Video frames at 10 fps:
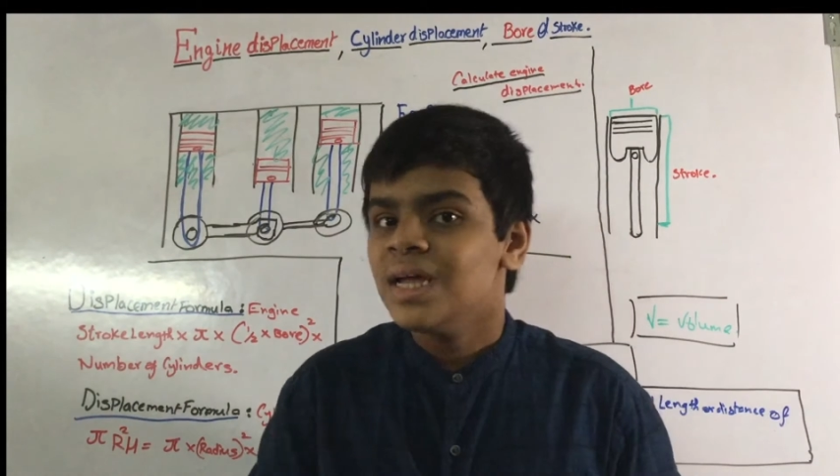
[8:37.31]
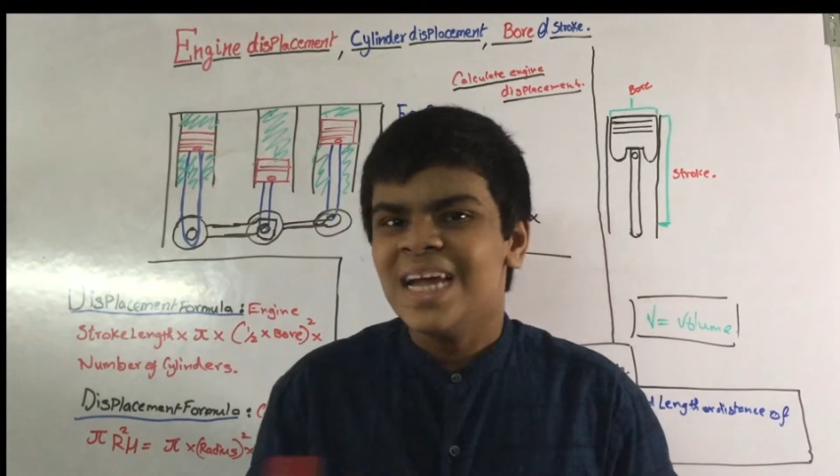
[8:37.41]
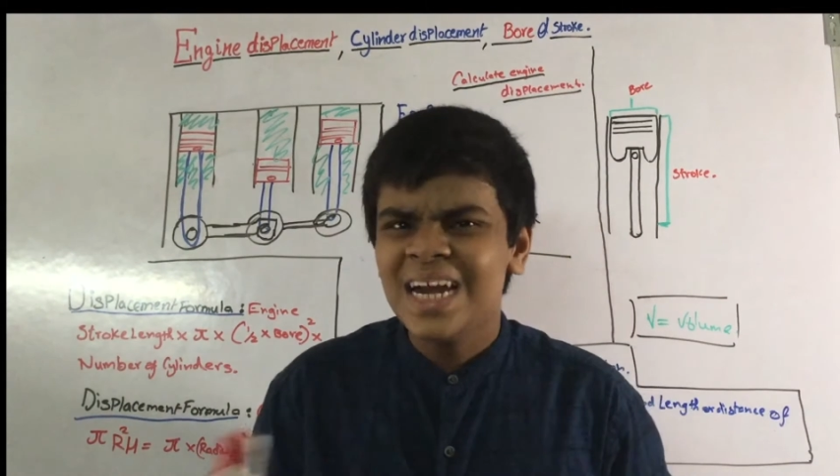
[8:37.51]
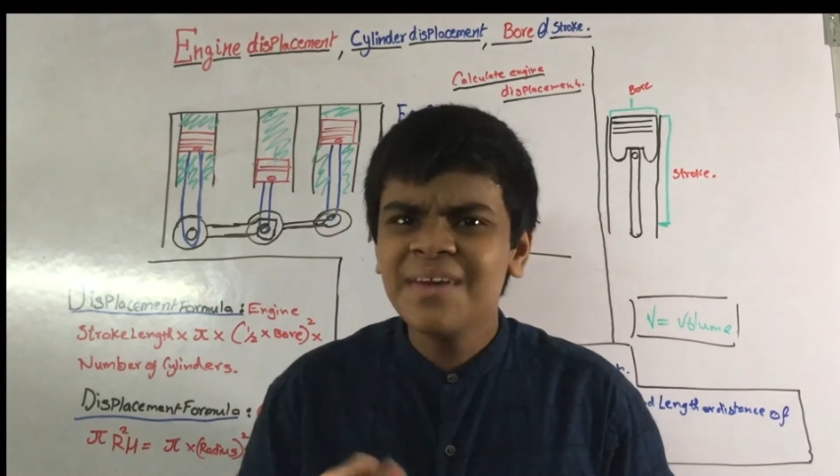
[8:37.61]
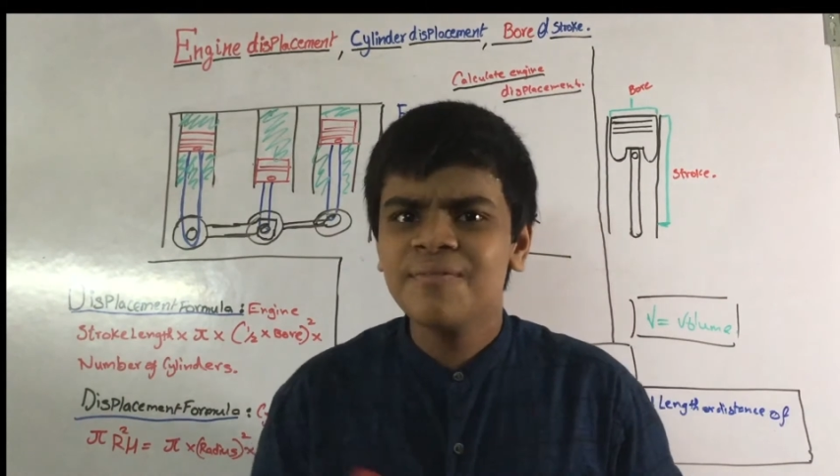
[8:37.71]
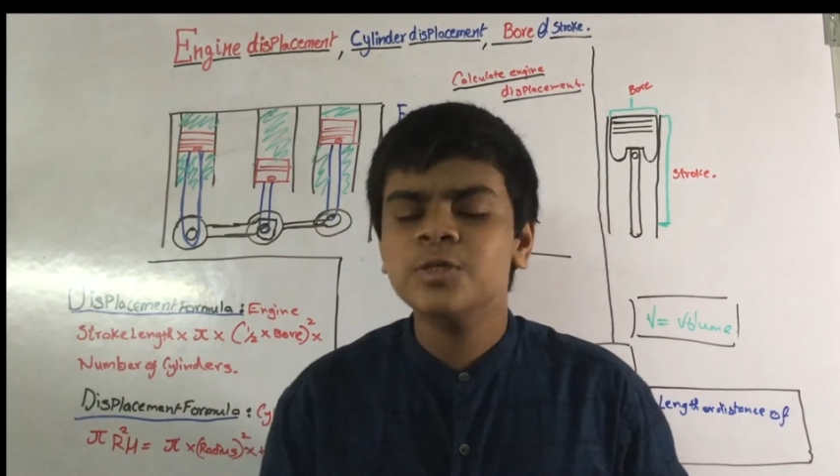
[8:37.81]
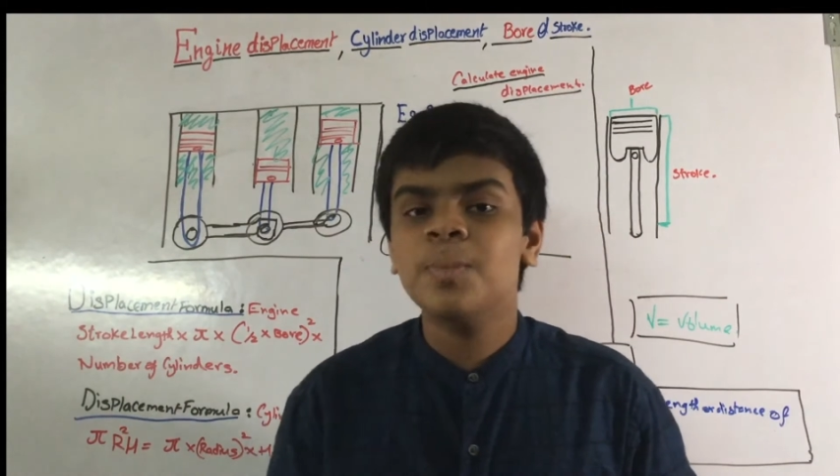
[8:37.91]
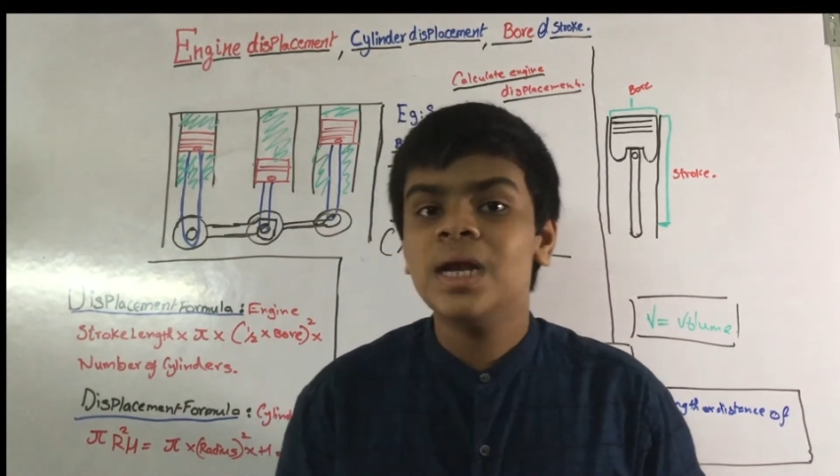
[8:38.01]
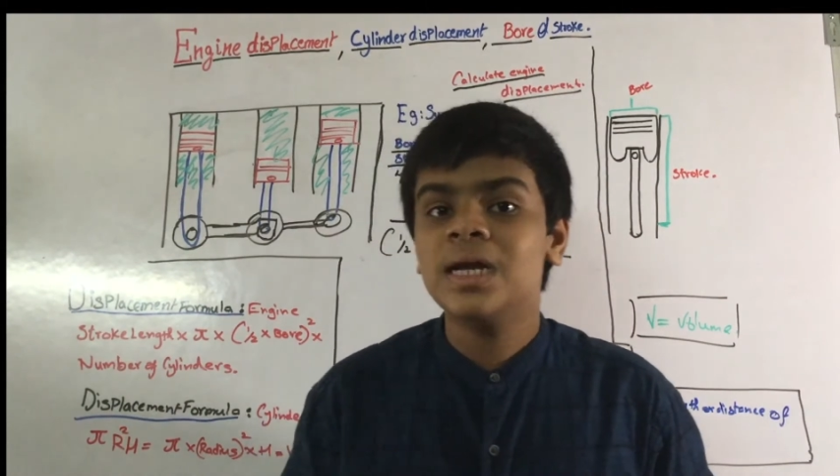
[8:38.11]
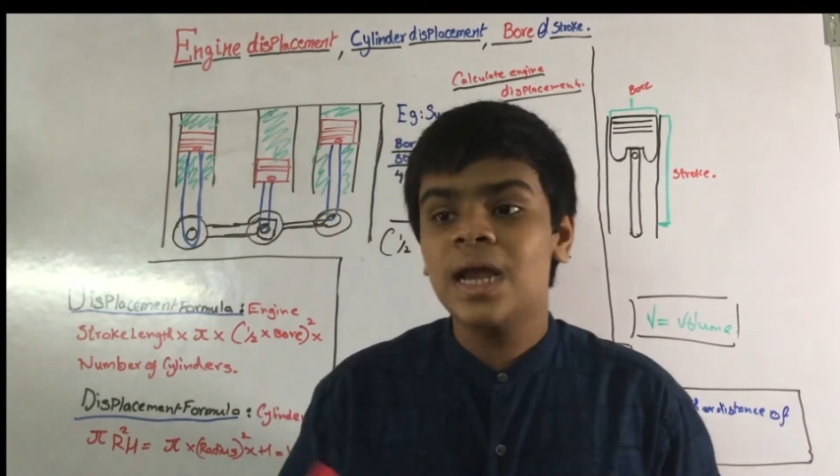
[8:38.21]
It differs by
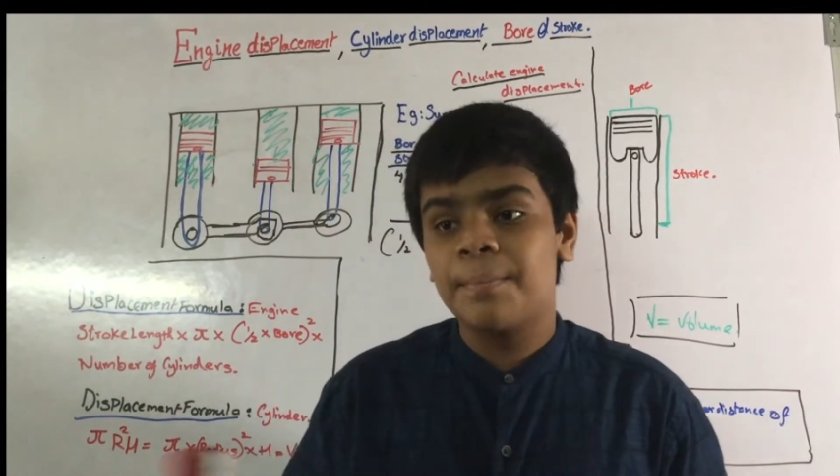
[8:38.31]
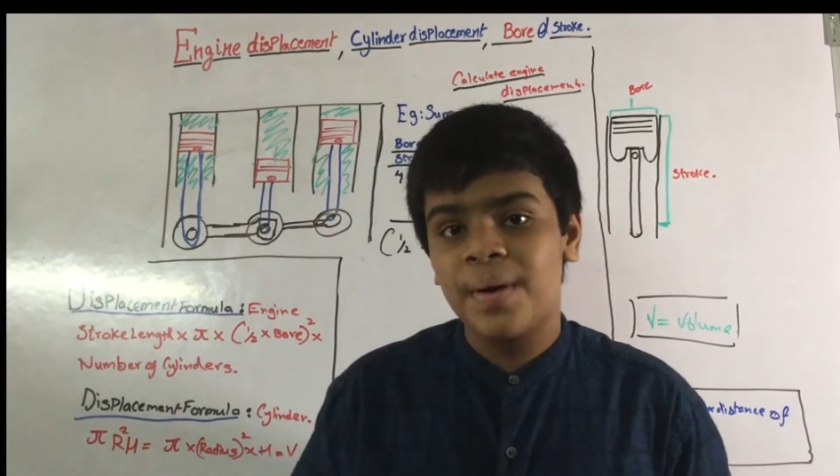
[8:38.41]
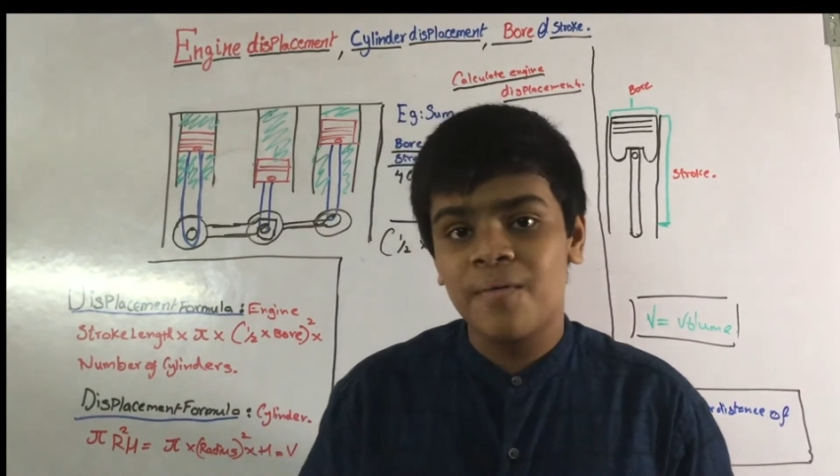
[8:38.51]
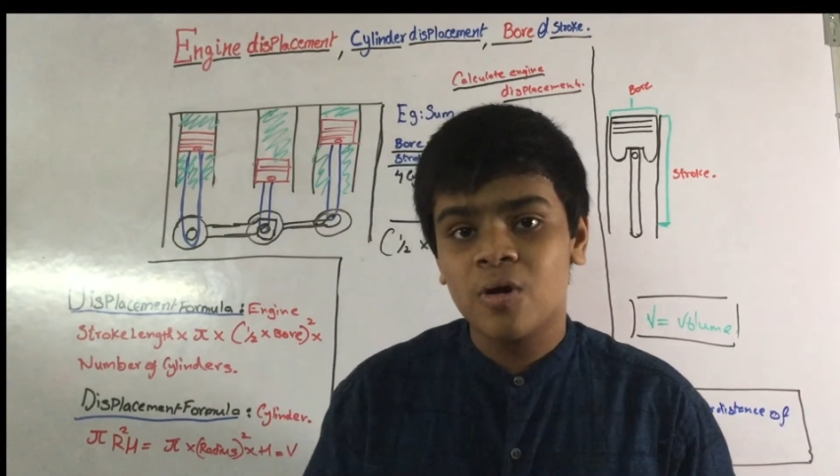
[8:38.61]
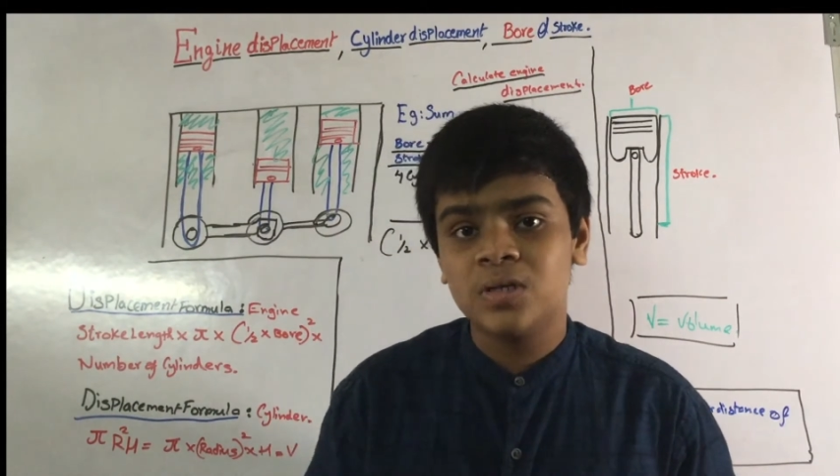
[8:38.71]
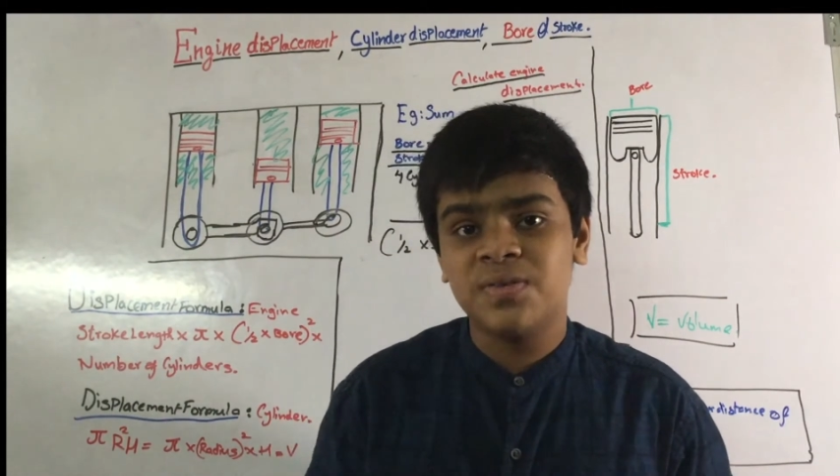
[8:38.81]
little and power also.